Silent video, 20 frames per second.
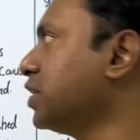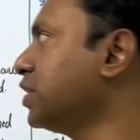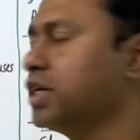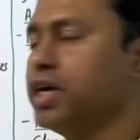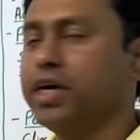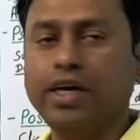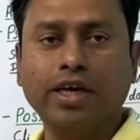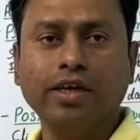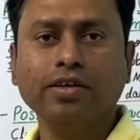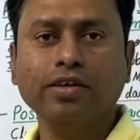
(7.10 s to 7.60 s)

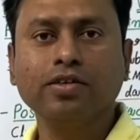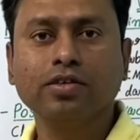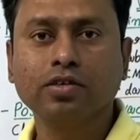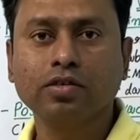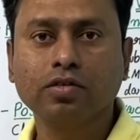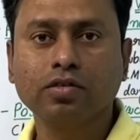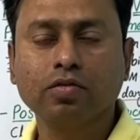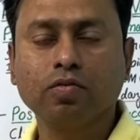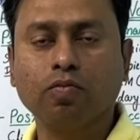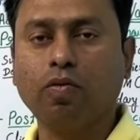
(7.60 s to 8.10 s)
study
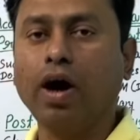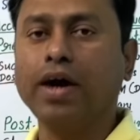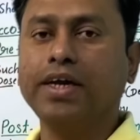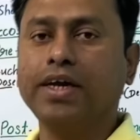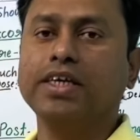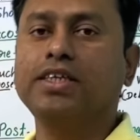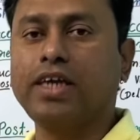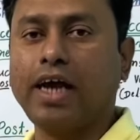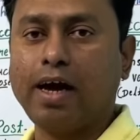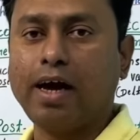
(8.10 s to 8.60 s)
what
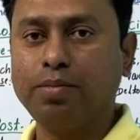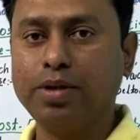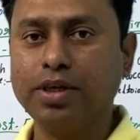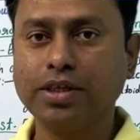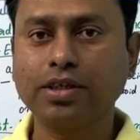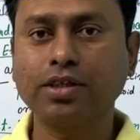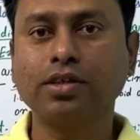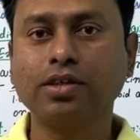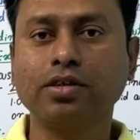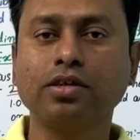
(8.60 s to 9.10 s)
is
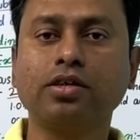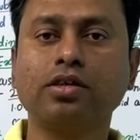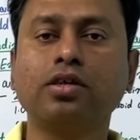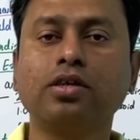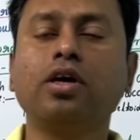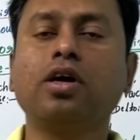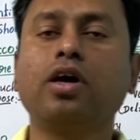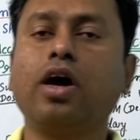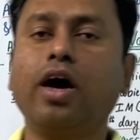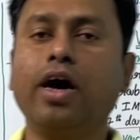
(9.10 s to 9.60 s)
rabies
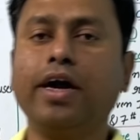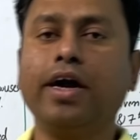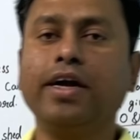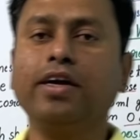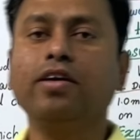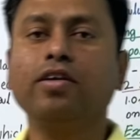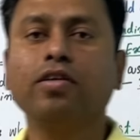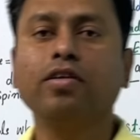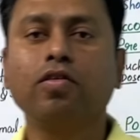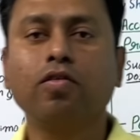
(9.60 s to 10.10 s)

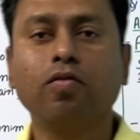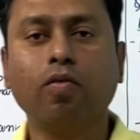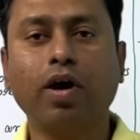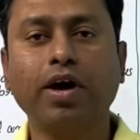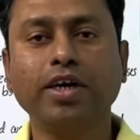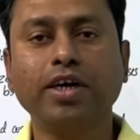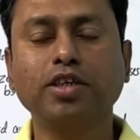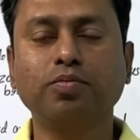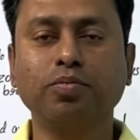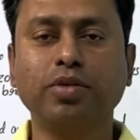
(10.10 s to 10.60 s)
and
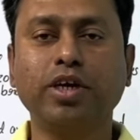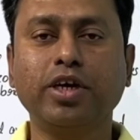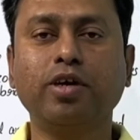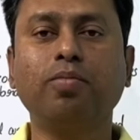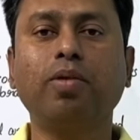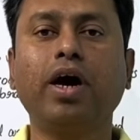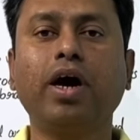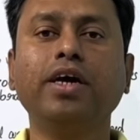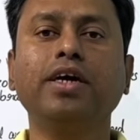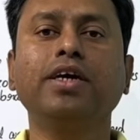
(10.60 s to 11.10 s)
what is
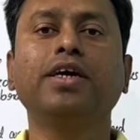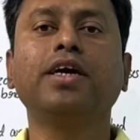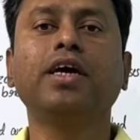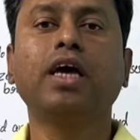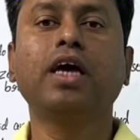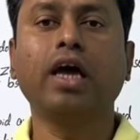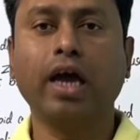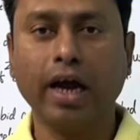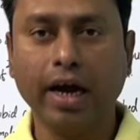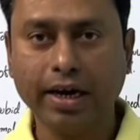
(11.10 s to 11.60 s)
meant by
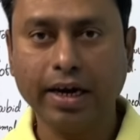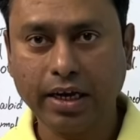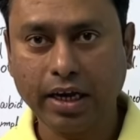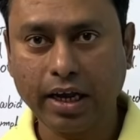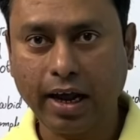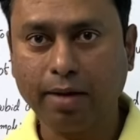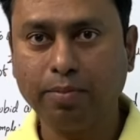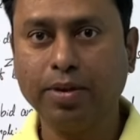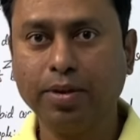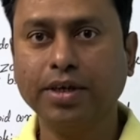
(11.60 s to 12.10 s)

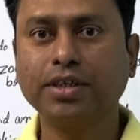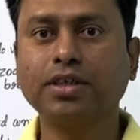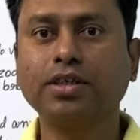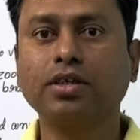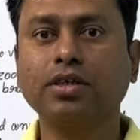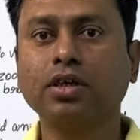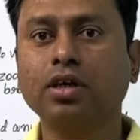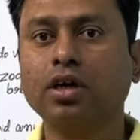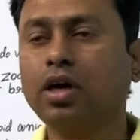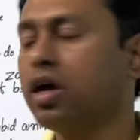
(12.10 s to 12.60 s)

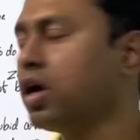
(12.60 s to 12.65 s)
anti-rabies